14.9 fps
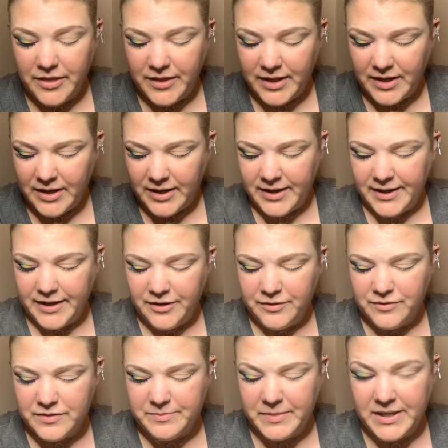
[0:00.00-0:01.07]
then I
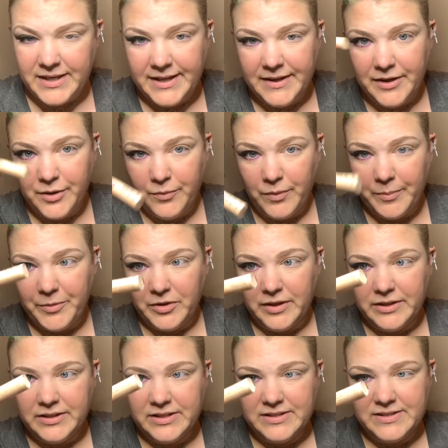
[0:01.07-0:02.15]
use my Rimmel
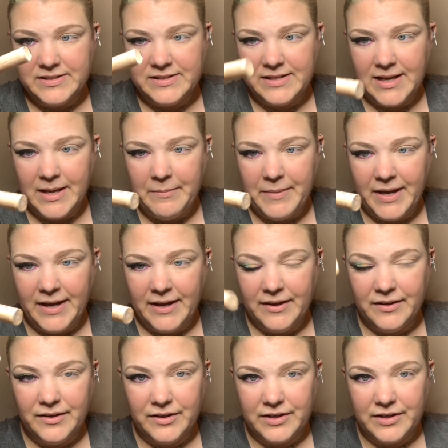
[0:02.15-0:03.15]
London Stay Matte